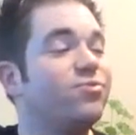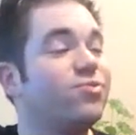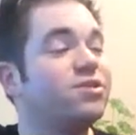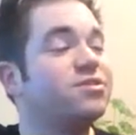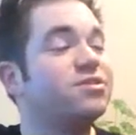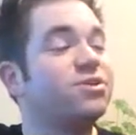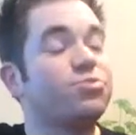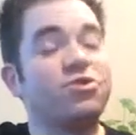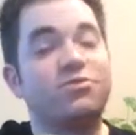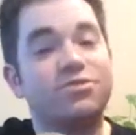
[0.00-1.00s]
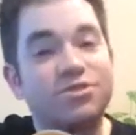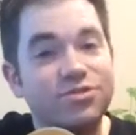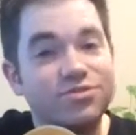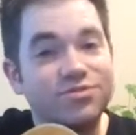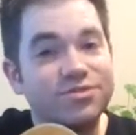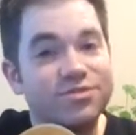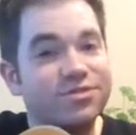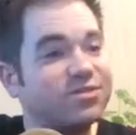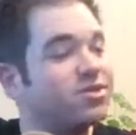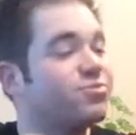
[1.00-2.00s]
1, skip a note 2,
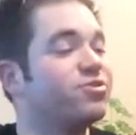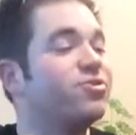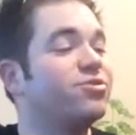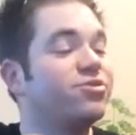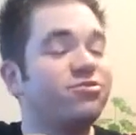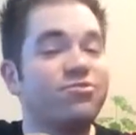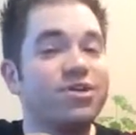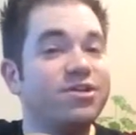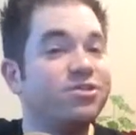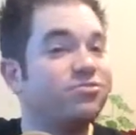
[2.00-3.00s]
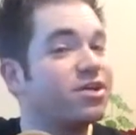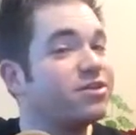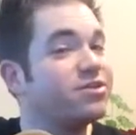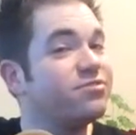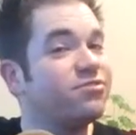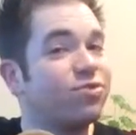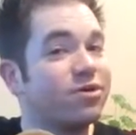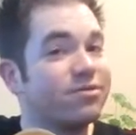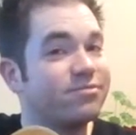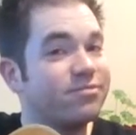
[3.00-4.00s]
skip a note 3, directly to 4.